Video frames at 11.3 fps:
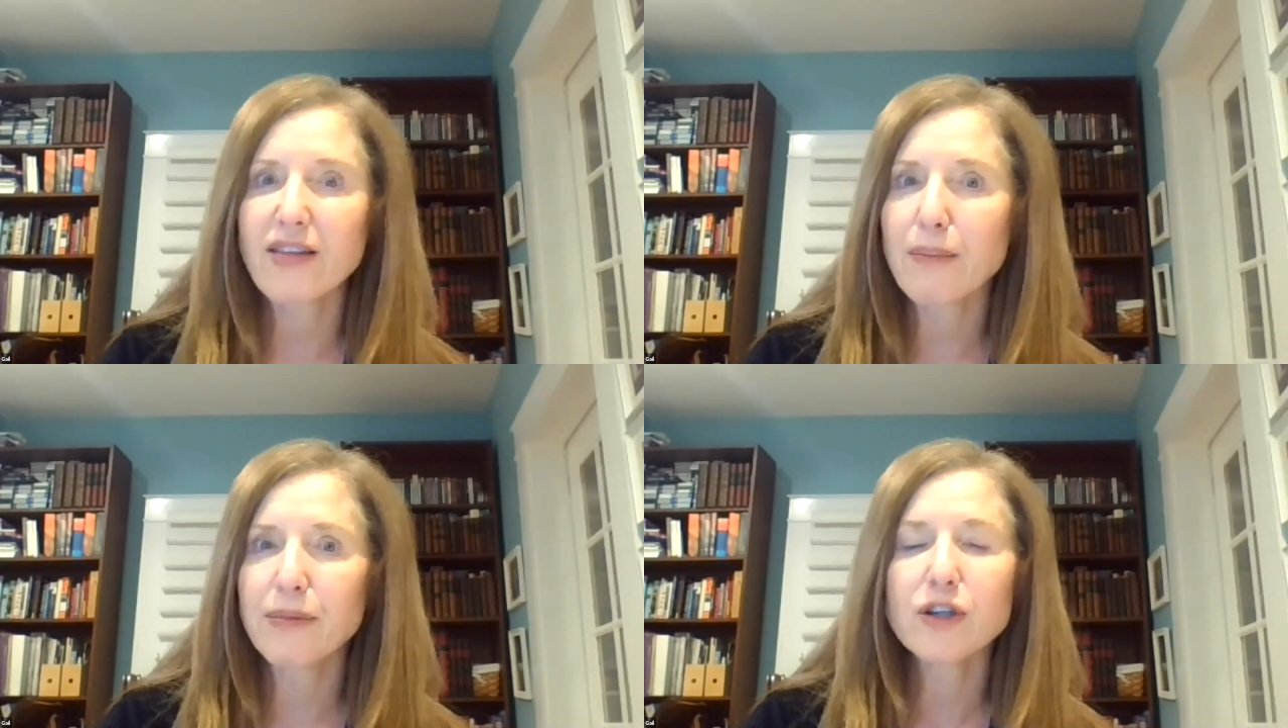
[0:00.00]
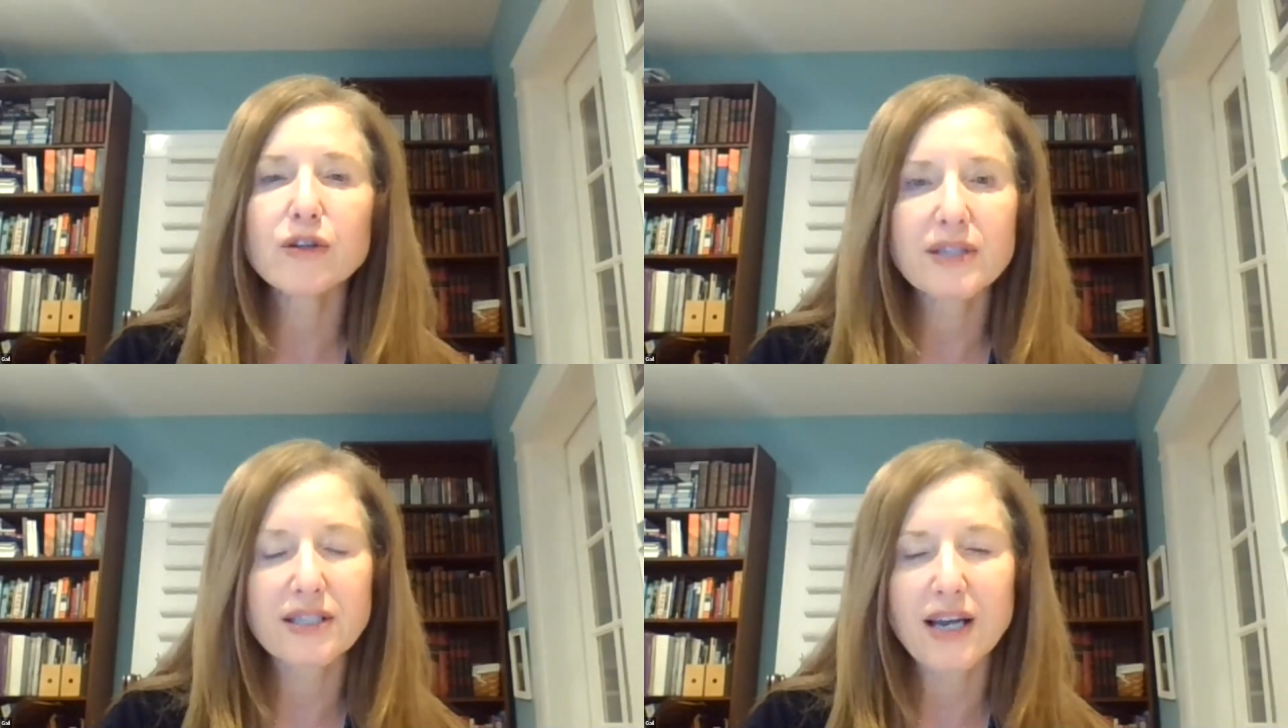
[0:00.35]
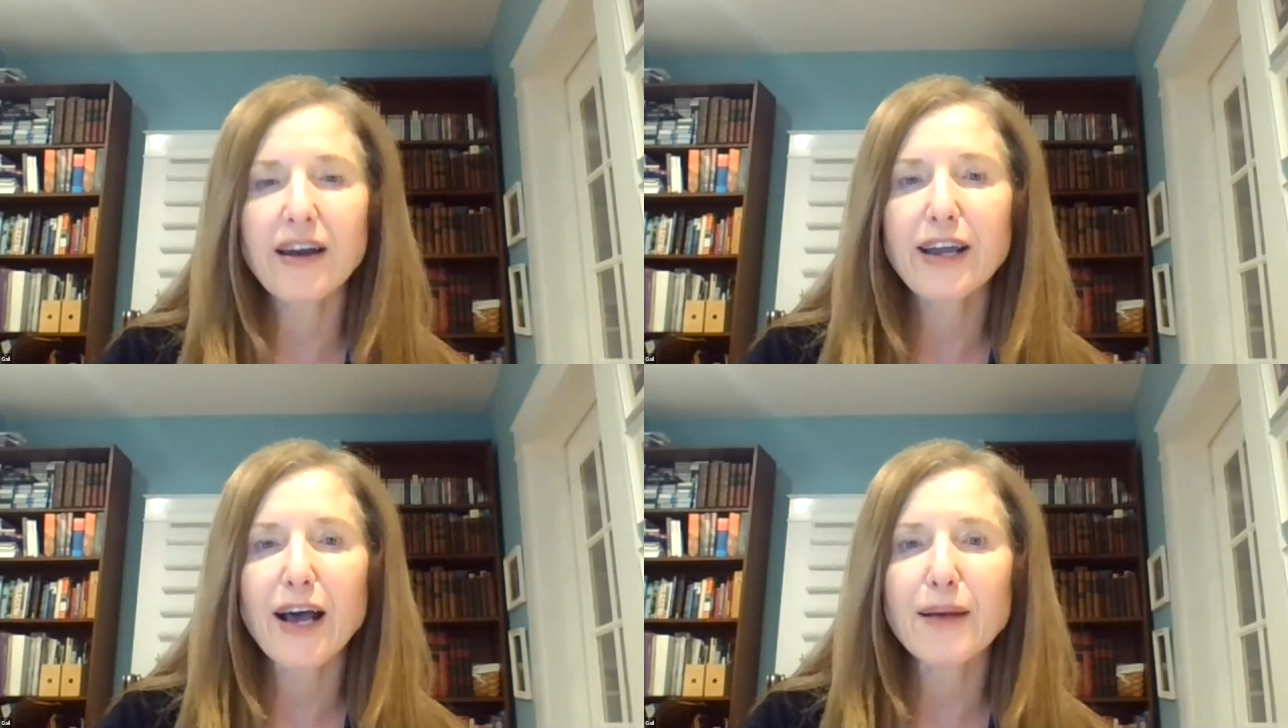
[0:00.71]
that builder is
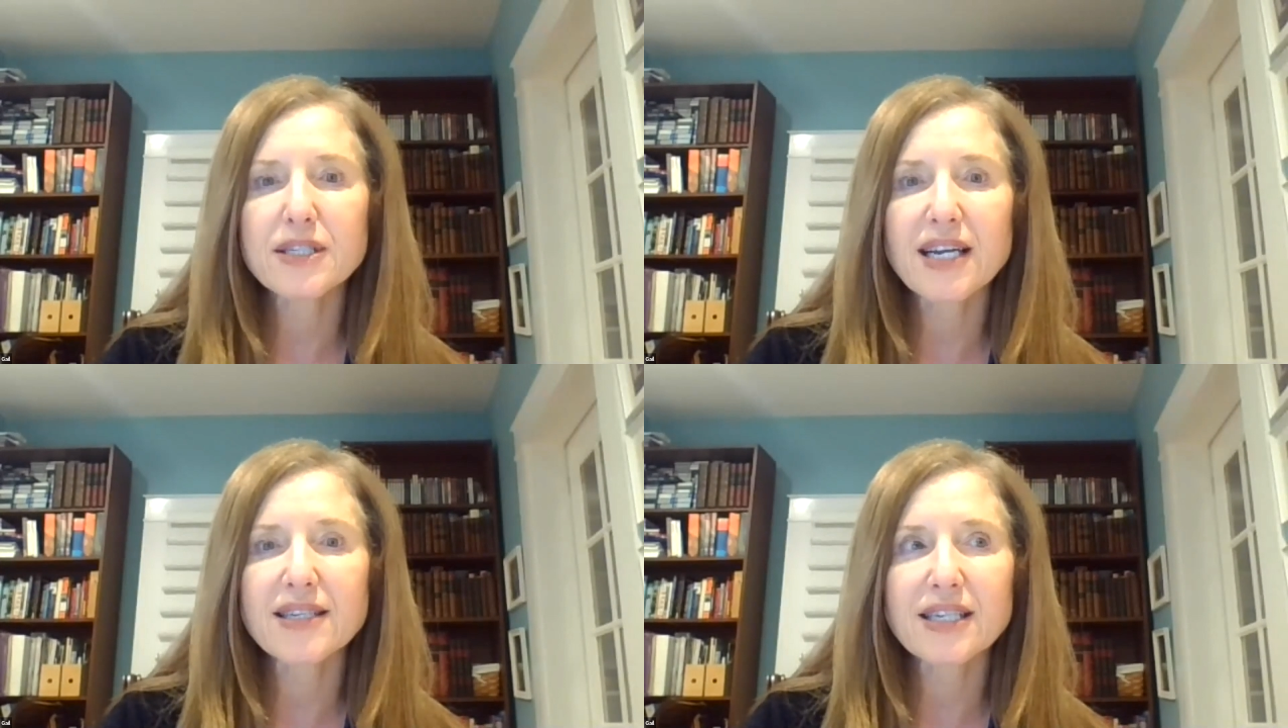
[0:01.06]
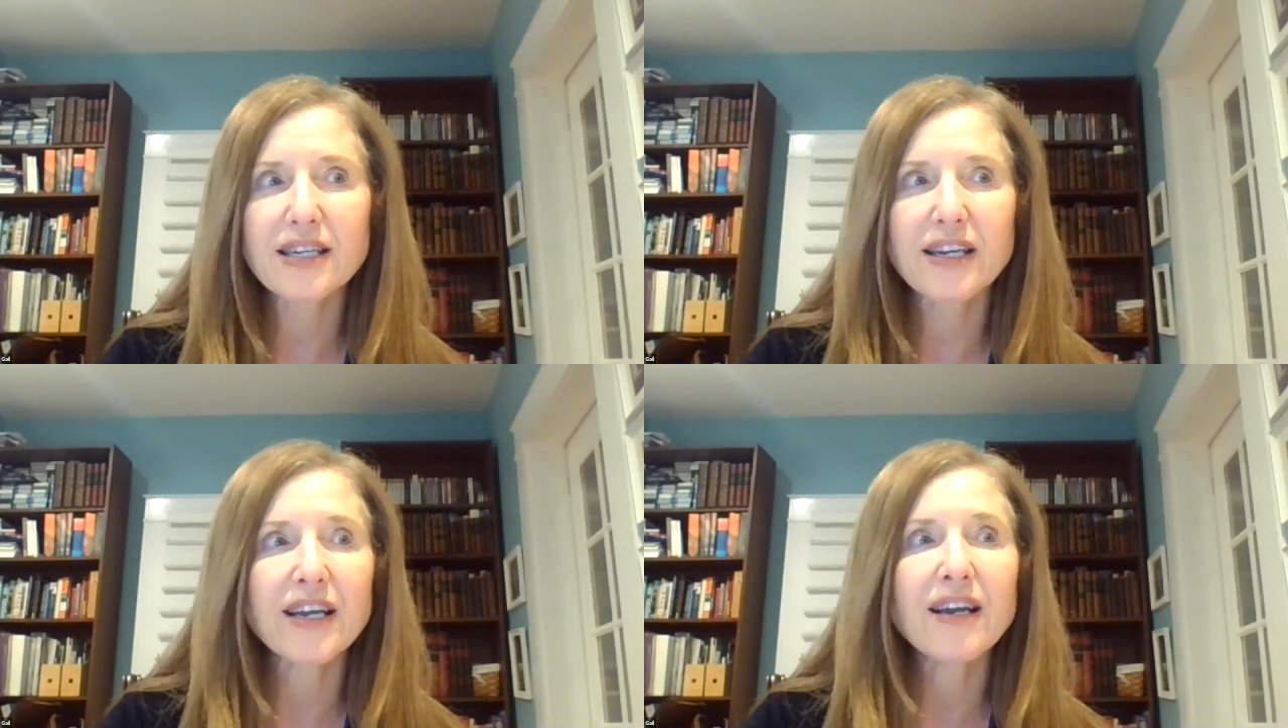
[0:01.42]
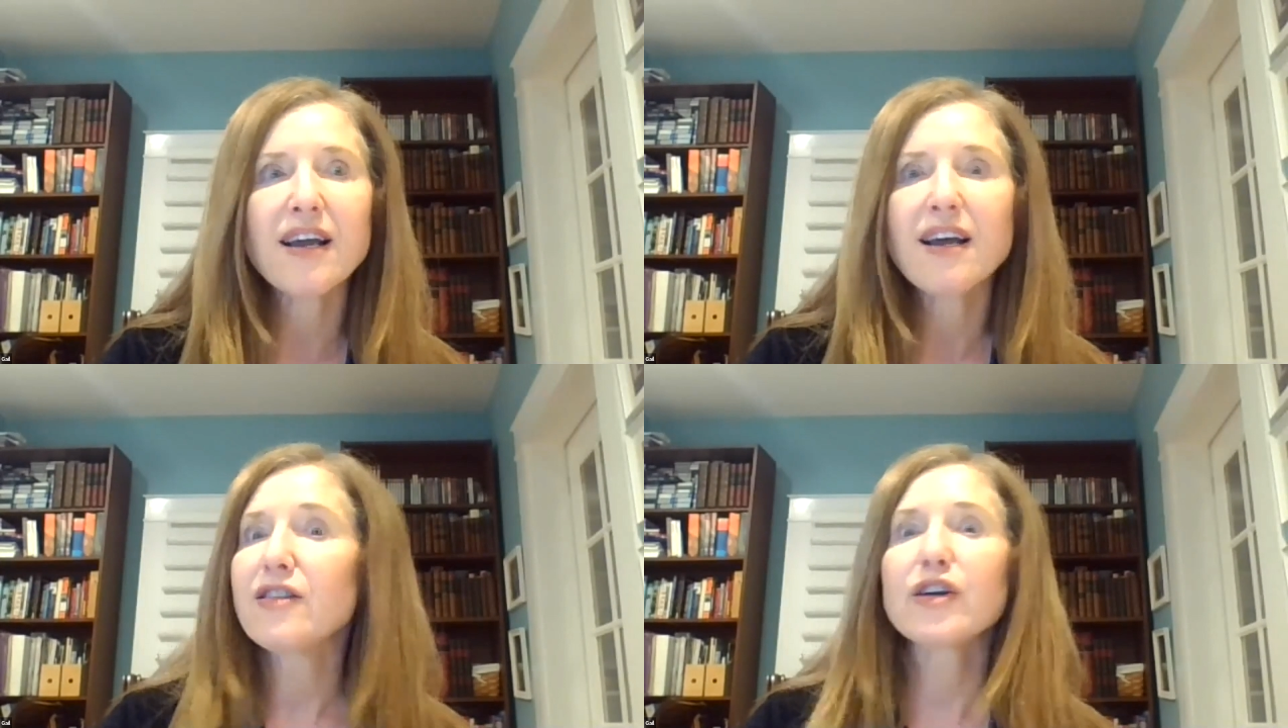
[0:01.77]
not a CAPS
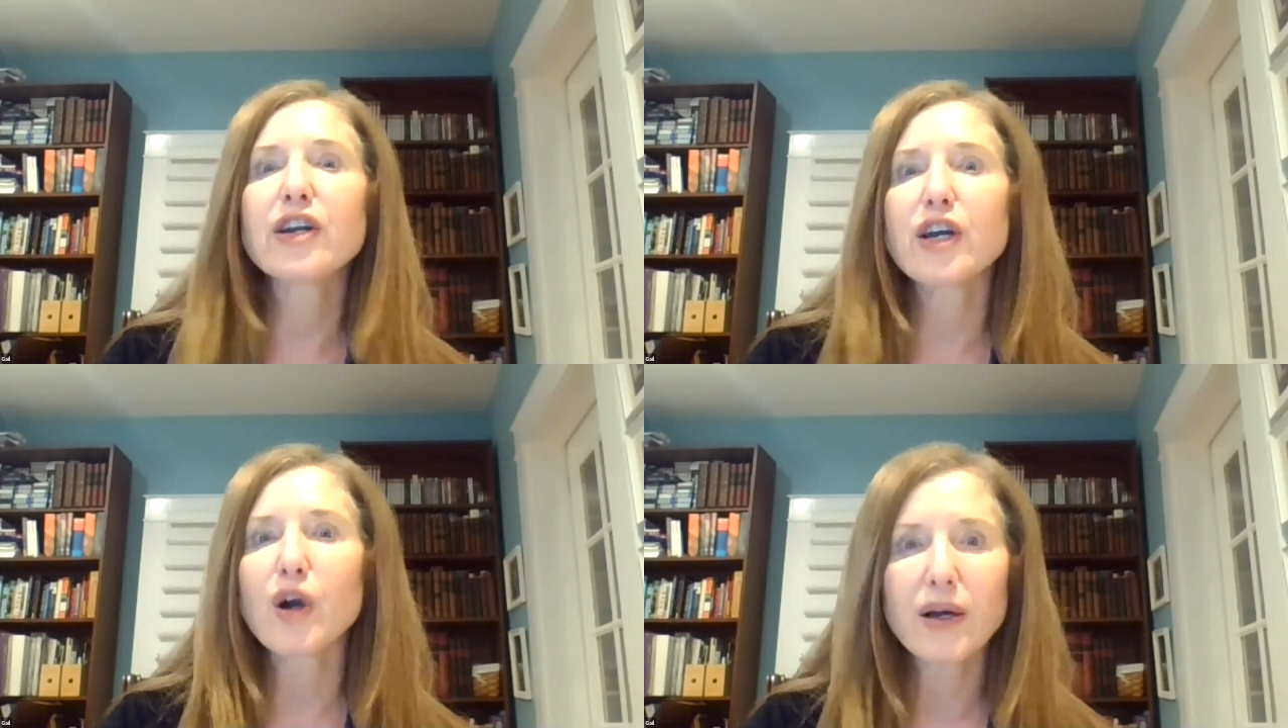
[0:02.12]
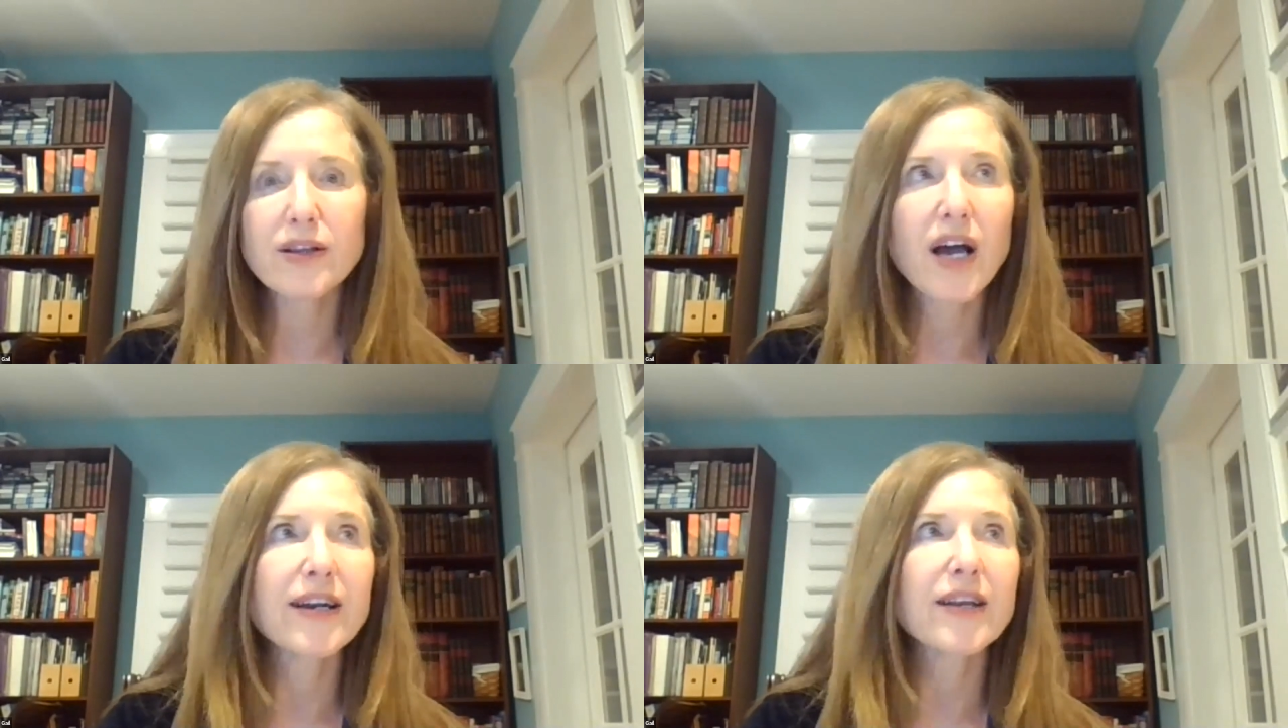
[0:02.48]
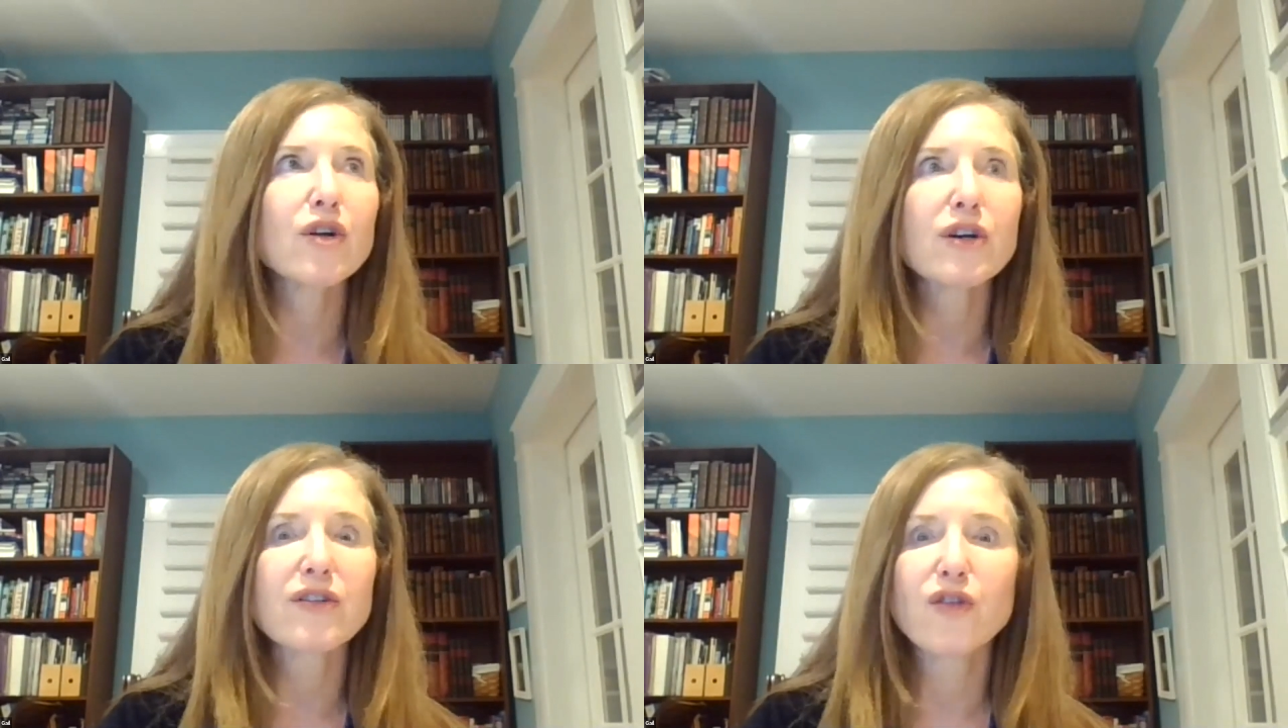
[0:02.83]
designee, they're going to go online
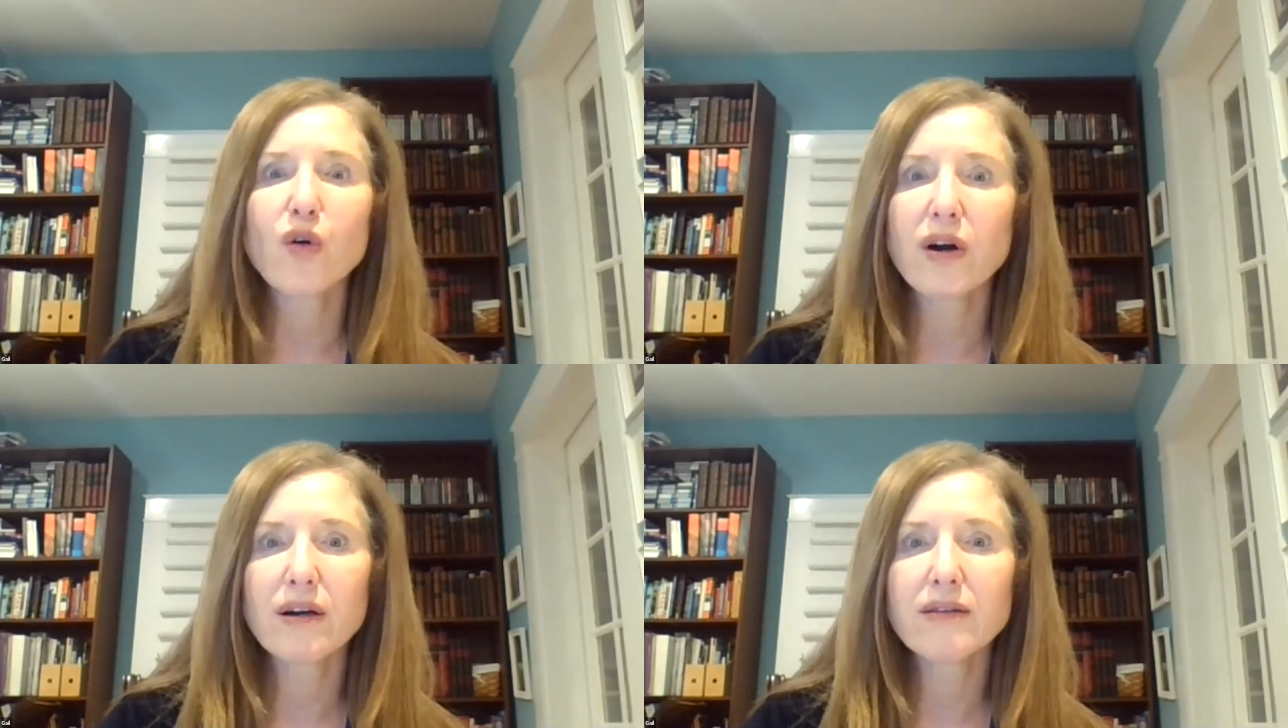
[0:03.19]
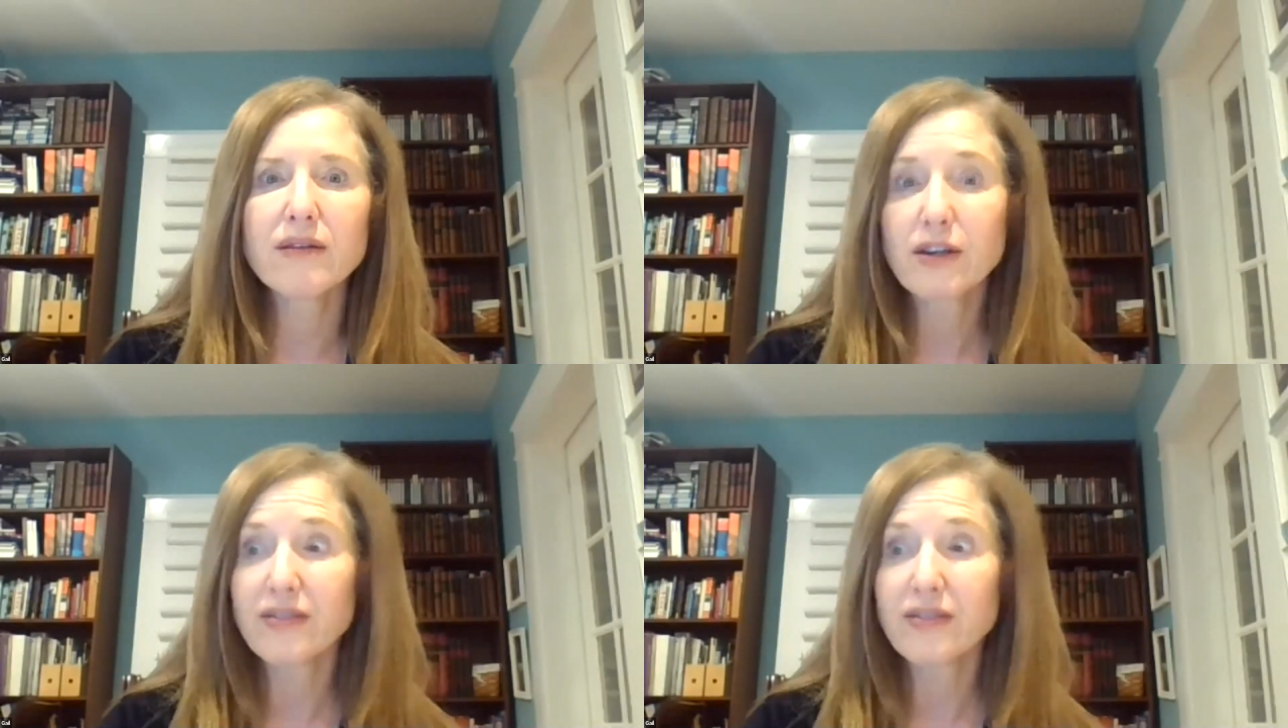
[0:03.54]
and look for,